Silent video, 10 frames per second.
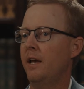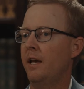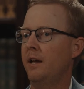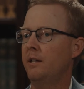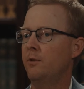
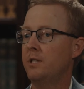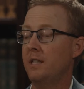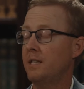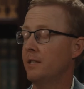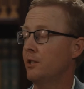And you see
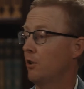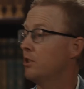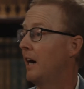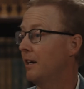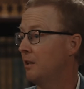this in the
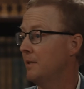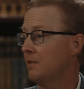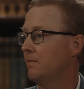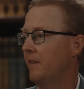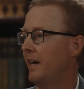church
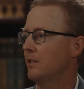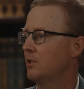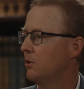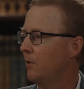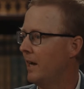documents.
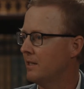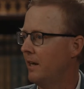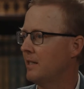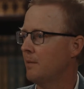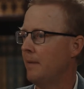Vatican II has
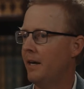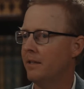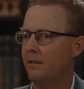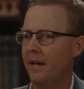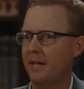lines about
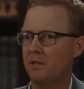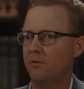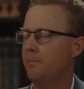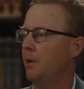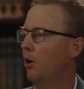it. The last
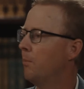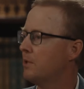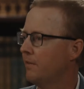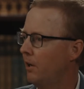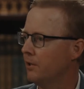three
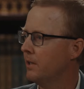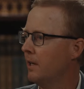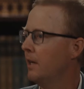popes have all